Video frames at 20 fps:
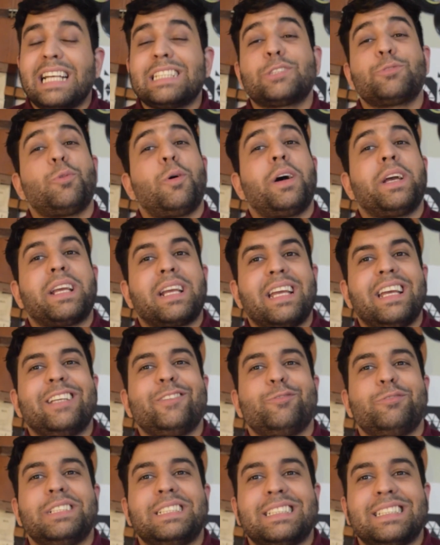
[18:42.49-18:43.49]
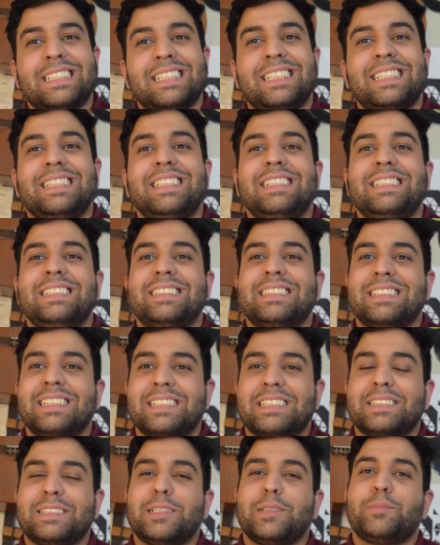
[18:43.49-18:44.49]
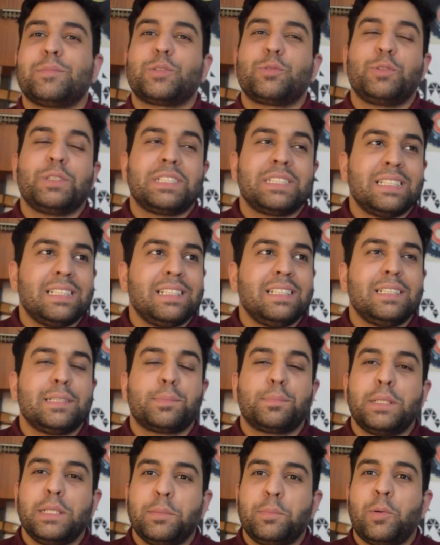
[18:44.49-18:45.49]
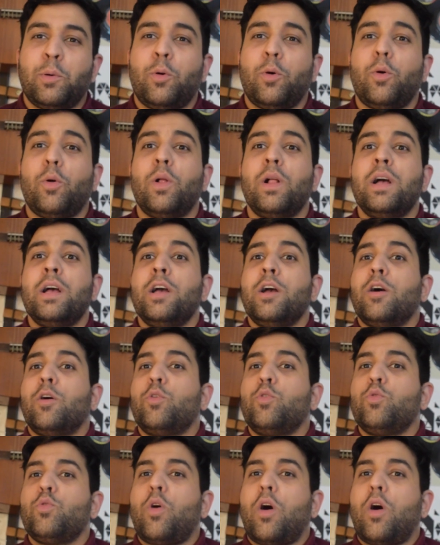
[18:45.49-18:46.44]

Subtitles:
And that's why, again, we see these systems, we see these people